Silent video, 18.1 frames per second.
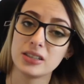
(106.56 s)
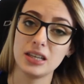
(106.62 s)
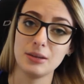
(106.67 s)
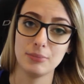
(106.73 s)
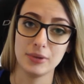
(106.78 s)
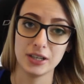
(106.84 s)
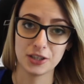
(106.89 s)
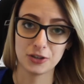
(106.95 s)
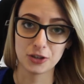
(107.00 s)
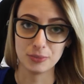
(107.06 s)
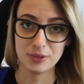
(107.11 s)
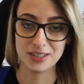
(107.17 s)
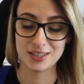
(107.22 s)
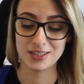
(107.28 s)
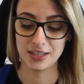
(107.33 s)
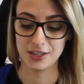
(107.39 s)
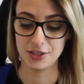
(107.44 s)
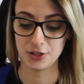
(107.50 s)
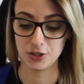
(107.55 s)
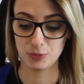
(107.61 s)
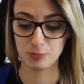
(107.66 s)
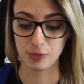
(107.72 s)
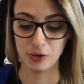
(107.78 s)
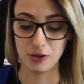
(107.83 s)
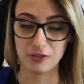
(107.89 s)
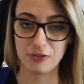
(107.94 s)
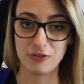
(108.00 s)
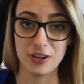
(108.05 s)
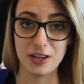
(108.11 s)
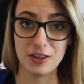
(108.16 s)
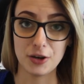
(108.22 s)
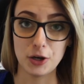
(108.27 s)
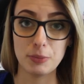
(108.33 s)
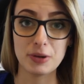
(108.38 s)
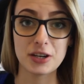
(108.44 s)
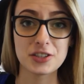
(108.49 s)
keep my comment section spoiler-free,
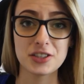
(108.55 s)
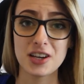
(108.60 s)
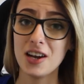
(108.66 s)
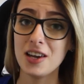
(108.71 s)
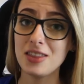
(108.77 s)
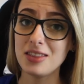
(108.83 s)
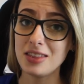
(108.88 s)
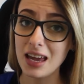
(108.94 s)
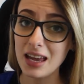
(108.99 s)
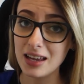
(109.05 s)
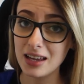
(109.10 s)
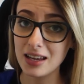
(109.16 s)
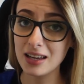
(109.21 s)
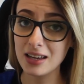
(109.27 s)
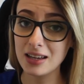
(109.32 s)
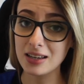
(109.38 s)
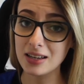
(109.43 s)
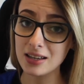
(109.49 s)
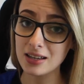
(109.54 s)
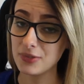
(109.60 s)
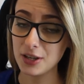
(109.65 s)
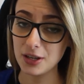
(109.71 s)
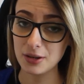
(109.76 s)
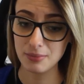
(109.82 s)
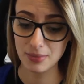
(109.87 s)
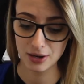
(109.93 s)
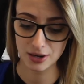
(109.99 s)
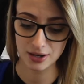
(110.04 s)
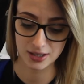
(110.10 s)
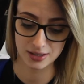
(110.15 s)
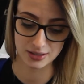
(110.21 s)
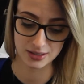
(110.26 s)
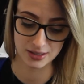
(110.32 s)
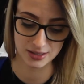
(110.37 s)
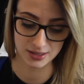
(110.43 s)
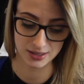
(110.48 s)
though, because I think the
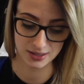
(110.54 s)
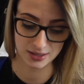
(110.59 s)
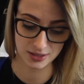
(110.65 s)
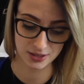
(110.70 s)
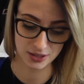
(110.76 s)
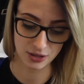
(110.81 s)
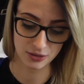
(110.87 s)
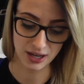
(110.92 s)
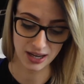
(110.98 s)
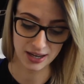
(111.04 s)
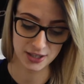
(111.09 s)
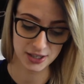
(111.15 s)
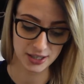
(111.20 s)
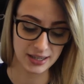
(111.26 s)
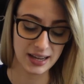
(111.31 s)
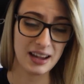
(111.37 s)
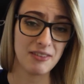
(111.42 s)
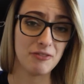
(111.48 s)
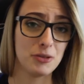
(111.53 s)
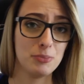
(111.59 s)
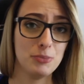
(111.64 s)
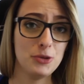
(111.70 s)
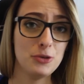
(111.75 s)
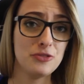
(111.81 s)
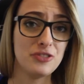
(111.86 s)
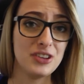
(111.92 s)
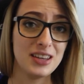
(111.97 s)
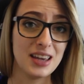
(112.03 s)
Americans don't actually have the movie